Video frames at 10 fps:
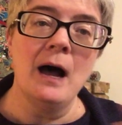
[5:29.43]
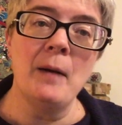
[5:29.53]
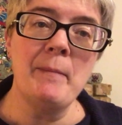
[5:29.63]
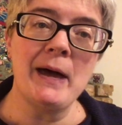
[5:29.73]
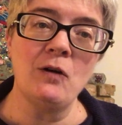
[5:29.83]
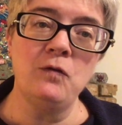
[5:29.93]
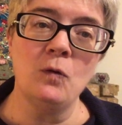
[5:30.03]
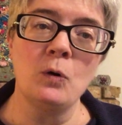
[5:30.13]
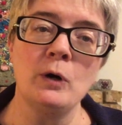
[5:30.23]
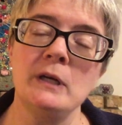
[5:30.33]
A
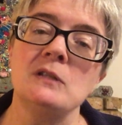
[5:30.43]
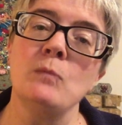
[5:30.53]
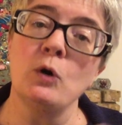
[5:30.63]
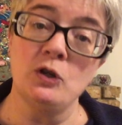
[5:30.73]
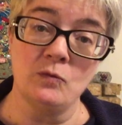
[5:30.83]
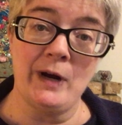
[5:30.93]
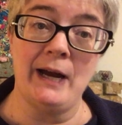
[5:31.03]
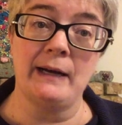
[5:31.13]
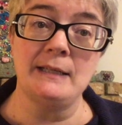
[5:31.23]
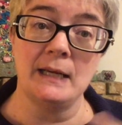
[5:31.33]
metaphor is more
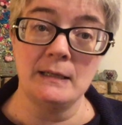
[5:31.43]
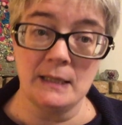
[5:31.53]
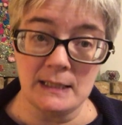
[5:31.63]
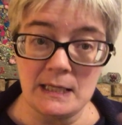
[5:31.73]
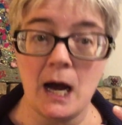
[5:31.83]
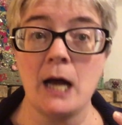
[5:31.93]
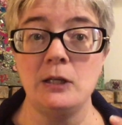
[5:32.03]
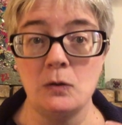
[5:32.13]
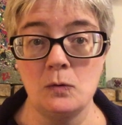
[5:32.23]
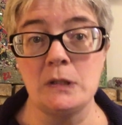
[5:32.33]
direct and does not
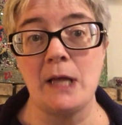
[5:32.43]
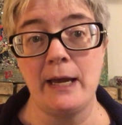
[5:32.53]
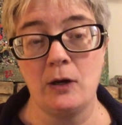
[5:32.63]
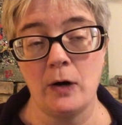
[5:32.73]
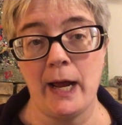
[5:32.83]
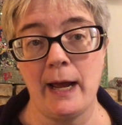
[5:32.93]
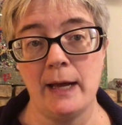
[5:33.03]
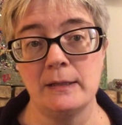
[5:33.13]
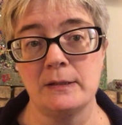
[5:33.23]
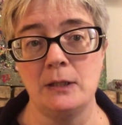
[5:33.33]
use like or
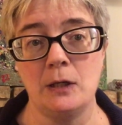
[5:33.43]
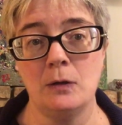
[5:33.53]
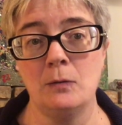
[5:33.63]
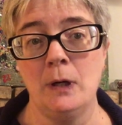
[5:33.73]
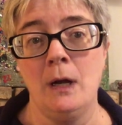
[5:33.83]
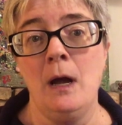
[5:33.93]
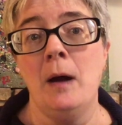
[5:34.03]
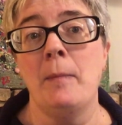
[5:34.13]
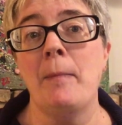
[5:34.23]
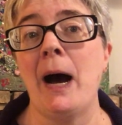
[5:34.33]
as, you know.
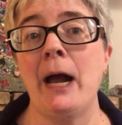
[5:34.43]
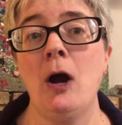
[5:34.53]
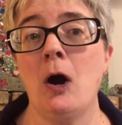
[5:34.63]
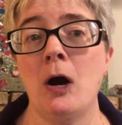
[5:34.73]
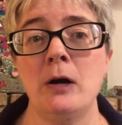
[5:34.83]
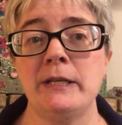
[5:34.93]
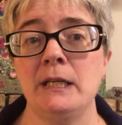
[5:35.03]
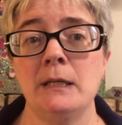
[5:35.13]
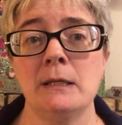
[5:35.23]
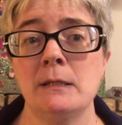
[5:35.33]
My heart
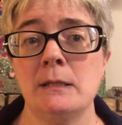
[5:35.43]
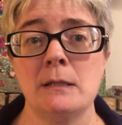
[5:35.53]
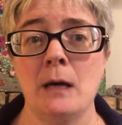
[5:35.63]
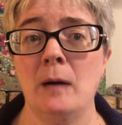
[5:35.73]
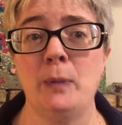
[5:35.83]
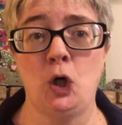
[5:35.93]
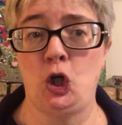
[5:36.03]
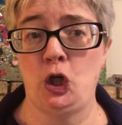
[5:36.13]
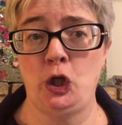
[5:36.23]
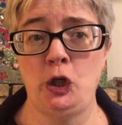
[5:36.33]
is a
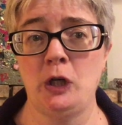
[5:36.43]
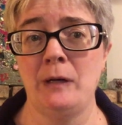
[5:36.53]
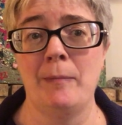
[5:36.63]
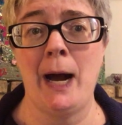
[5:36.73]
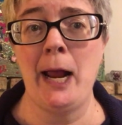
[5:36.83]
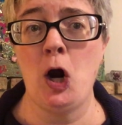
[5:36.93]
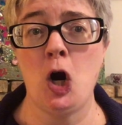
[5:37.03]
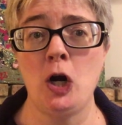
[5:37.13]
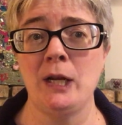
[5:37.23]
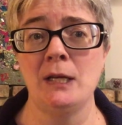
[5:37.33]
bird. My
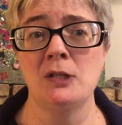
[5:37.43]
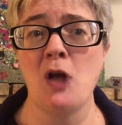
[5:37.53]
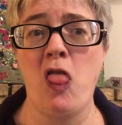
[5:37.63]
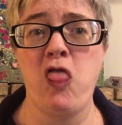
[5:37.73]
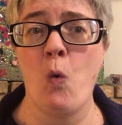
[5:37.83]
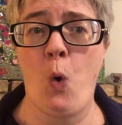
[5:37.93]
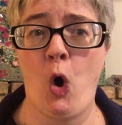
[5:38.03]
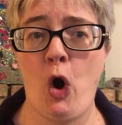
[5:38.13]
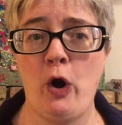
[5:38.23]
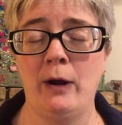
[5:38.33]
heart is a
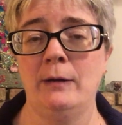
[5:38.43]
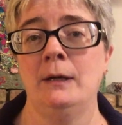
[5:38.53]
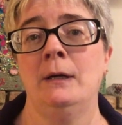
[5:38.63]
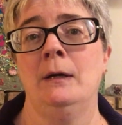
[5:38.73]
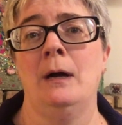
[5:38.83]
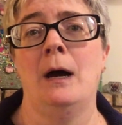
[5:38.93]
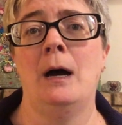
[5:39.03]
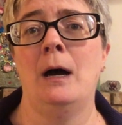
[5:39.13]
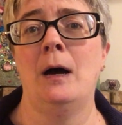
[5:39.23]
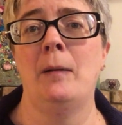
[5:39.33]
thorn.
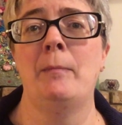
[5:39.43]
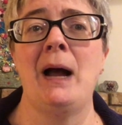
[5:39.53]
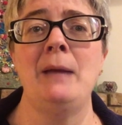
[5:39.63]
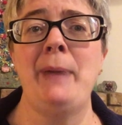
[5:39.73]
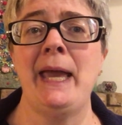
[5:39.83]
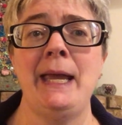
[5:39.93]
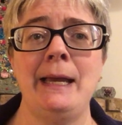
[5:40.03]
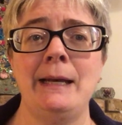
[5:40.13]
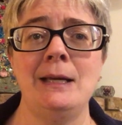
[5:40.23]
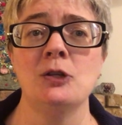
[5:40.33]
My
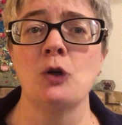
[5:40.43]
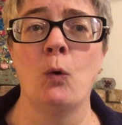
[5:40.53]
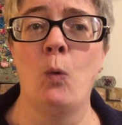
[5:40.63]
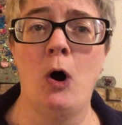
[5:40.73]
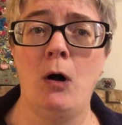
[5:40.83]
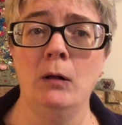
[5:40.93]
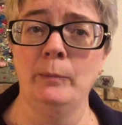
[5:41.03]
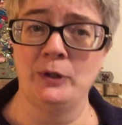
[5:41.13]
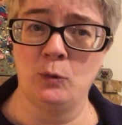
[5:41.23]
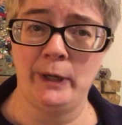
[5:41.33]
pain is a wall
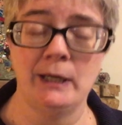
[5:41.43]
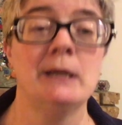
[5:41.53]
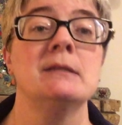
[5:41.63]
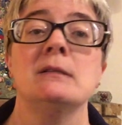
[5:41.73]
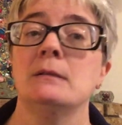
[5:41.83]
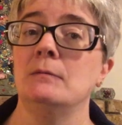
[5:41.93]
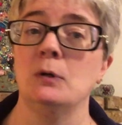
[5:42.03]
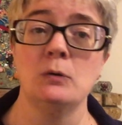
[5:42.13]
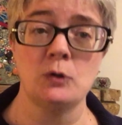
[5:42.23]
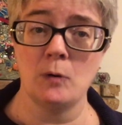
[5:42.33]
between us.
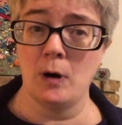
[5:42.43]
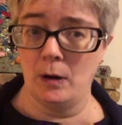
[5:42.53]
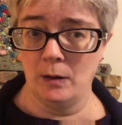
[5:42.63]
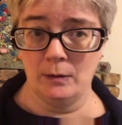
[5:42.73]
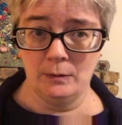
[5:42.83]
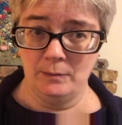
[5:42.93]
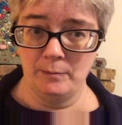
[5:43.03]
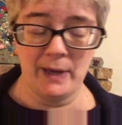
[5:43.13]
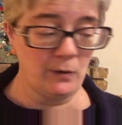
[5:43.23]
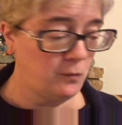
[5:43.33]
Those are all
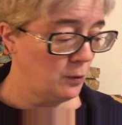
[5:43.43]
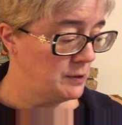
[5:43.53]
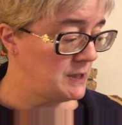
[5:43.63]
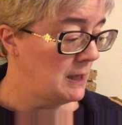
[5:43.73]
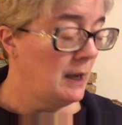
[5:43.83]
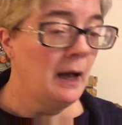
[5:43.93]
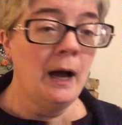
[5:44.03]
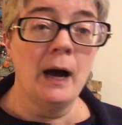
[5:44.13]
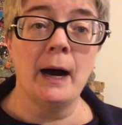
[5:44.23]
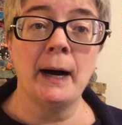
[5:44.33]
metaphors.
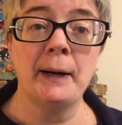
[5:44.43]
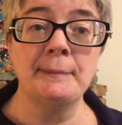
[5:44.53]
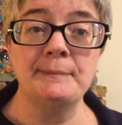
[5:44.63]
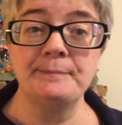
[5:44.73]
I